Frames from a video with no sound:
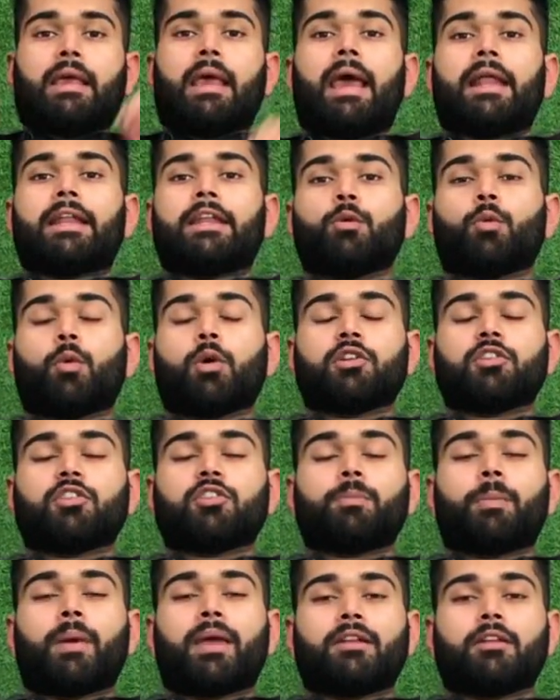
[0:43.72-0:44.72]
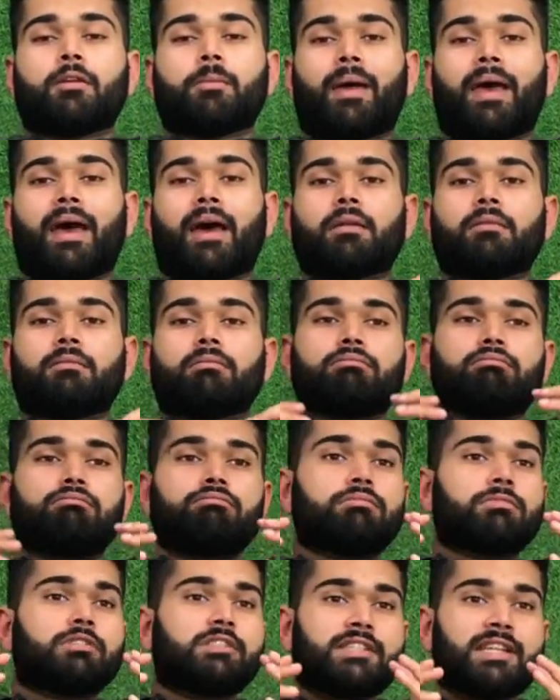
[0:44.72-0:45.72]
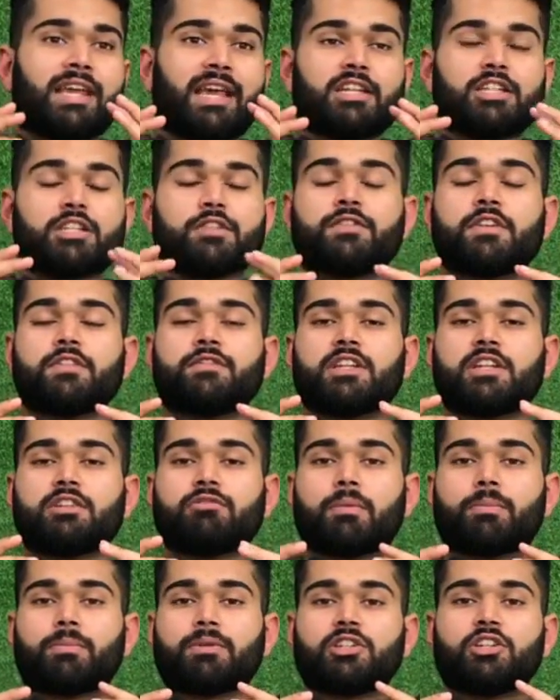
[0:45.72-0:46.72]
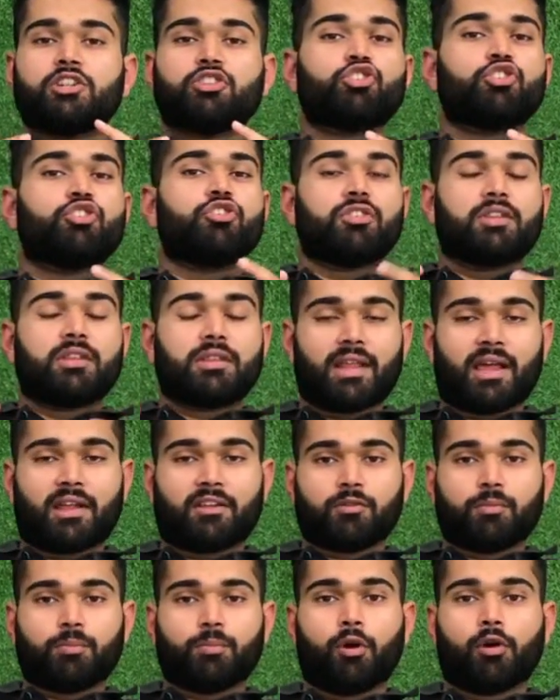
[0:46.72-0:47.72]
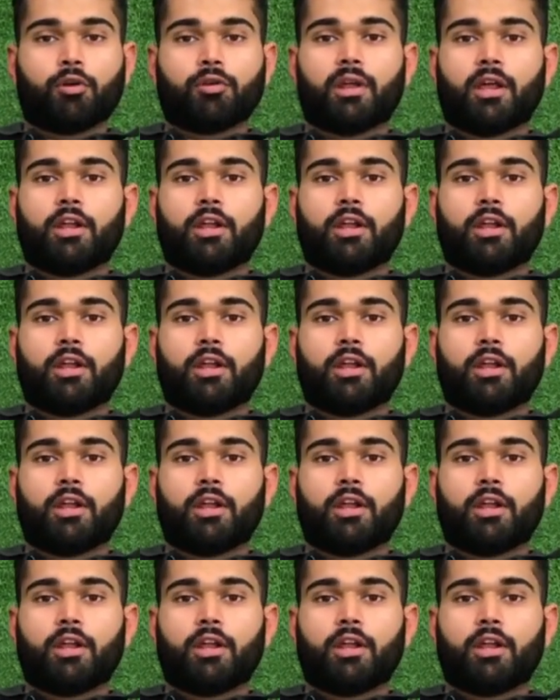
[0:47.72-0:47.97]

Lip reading: And you want to spend about 10 to 15 repetitions in that spot,